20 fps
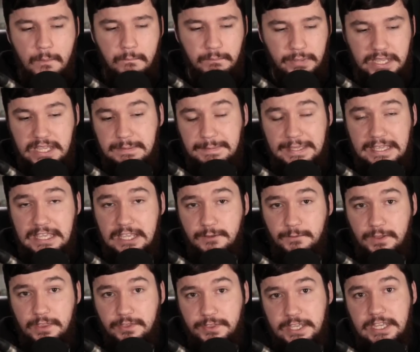maybe
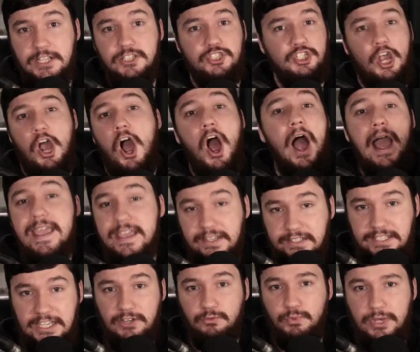even the entire
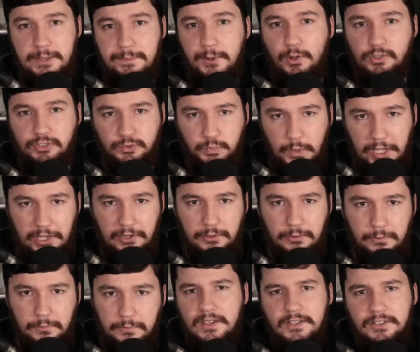Git repo as
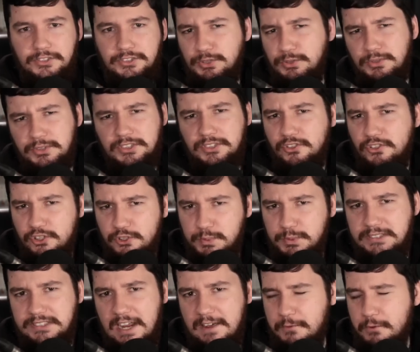well. Source code
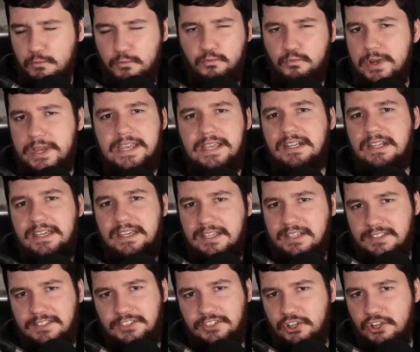was never really
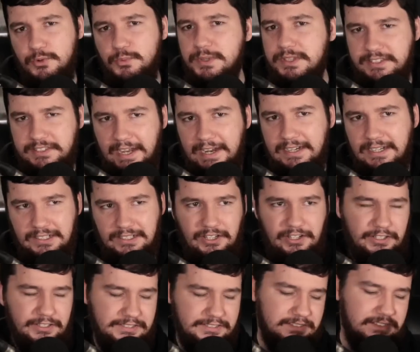concerned with data
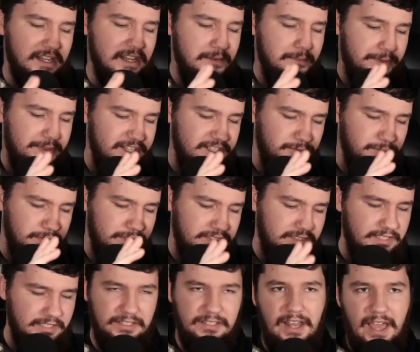loss, but this was
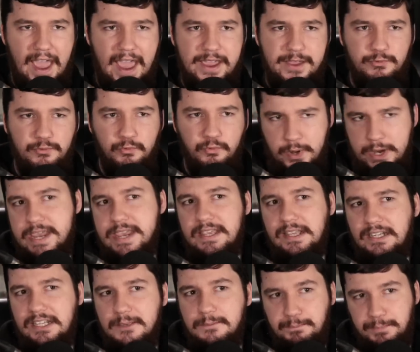still a
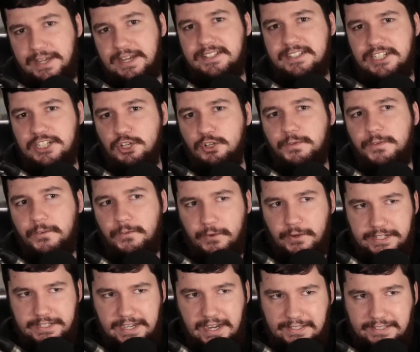really big deal for
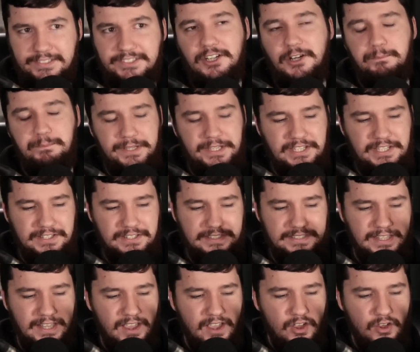Freedesktop
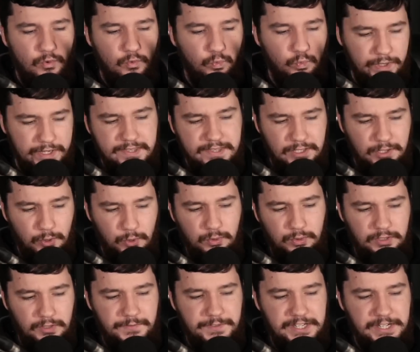because with
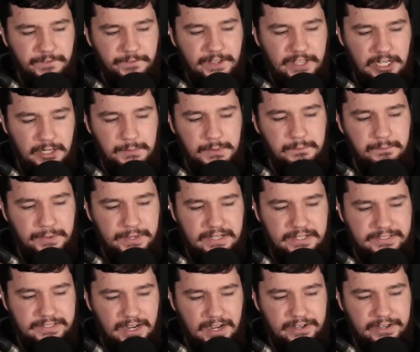all of the development
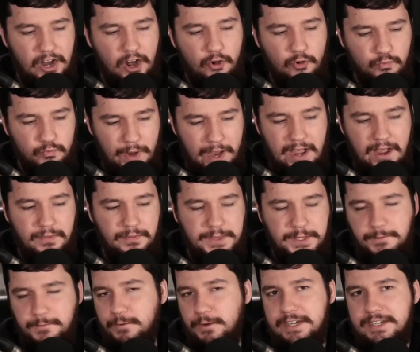being done around
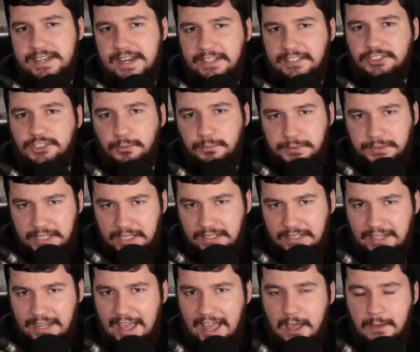the Freedesktop
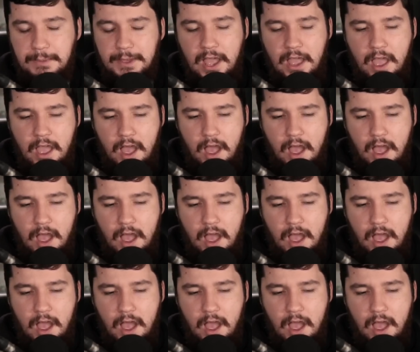GitLab,